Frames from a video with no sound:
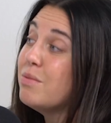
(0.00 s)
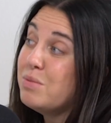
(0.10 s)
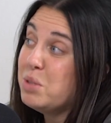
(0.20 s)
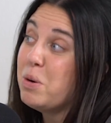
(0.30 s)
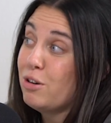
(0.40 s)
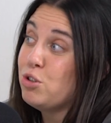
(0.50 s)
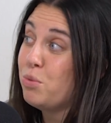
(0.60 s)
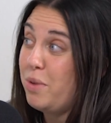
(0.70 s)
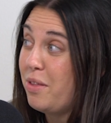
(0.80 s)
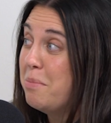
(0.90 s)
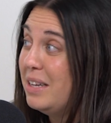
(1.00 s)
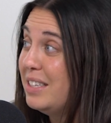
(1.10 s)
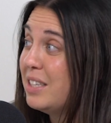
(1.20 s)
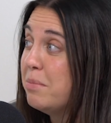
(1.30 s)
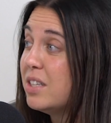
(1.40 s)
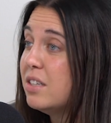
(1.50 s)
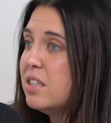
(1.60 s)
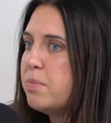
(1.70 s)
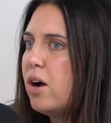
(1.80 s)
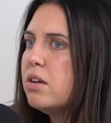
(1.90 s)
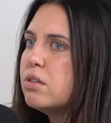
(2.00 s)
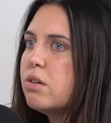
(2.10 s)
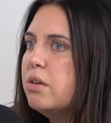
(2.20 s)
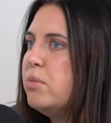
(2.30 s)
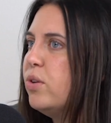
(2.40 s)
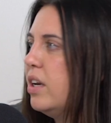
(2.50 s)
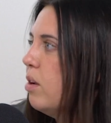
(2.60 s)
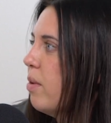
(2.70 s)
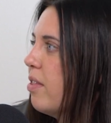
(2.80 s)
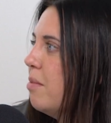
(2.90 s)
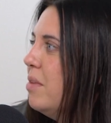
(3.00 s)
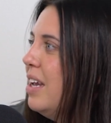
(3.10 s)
spiritual rhythm in some senses, but also community rhythm.